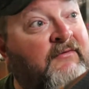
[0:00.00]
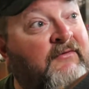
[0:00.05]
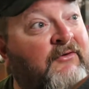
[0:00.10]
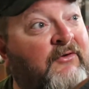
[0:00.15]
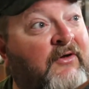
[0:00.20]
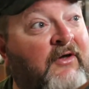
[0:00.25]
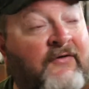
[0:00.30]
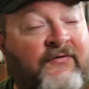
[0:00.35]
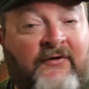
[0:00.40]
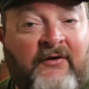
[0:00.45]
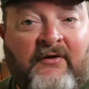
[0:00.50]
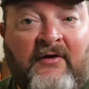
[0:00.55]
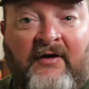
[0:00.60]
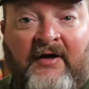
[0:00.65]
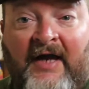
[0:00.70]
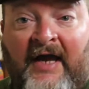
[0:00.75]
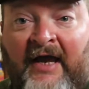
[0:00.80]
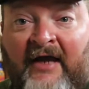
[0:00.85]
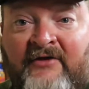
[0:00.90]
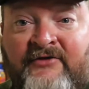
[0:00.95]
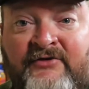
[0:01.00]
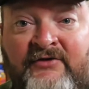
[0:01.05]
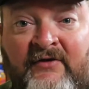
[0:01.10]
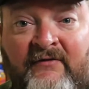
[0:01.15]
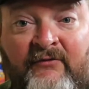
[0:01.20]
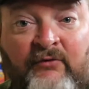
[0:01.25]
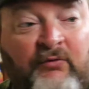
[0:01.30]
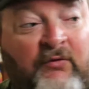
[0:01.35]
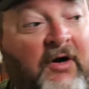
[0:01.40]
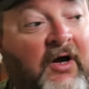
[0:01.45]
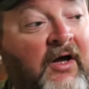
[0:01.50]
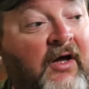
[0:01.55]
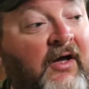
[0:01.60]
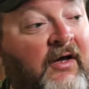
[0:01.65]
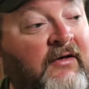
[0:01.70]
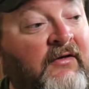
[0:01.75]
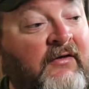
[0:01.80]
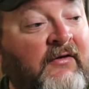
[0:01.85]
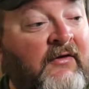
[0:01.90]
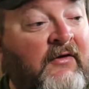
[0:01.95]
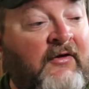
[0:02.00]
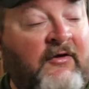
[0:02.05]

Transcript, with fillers: You get the good action of the rod,